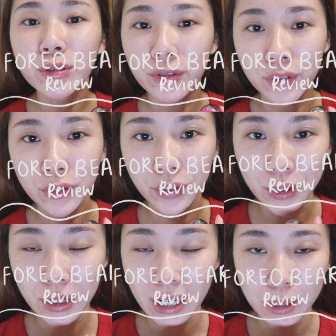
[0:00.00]
review for
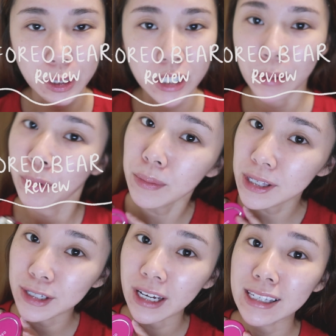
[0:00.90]
you guys because I
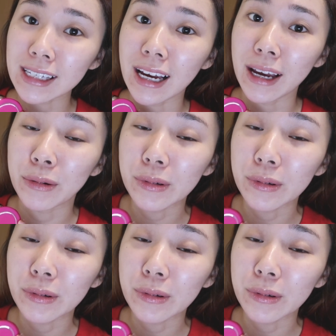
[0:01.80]
promised you guys that I